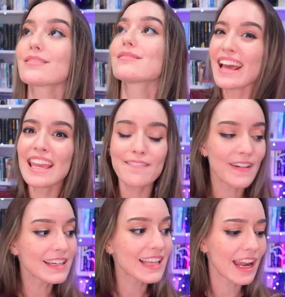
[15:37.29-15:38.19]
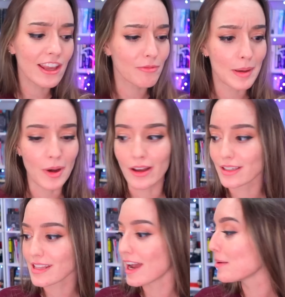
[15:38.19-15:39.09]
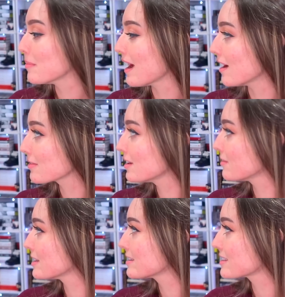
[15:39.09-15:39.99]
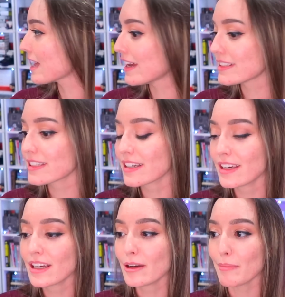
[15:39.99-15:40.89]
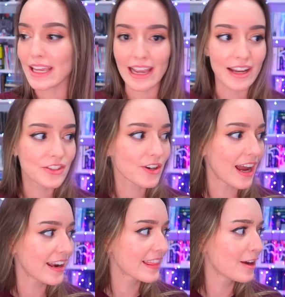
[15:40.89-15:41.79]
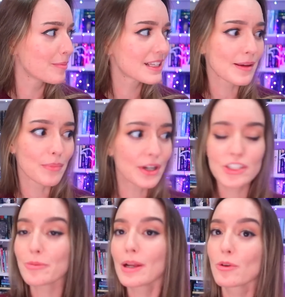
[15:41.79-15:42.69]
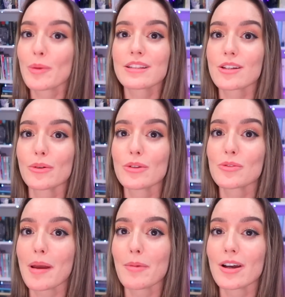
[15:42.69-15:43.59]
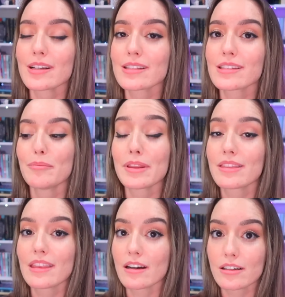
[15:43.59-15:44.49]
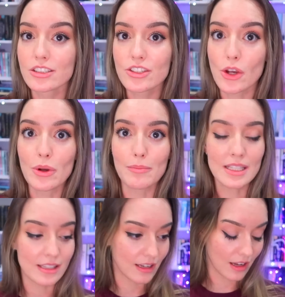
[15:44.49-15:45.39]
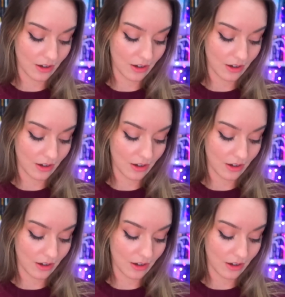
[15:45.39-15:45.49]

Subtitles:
And I can't find any of my mugs. I'm half convinced that my cats are hiding them because I'm pretty sure my roommates don't use my mugs, but they're just going missing.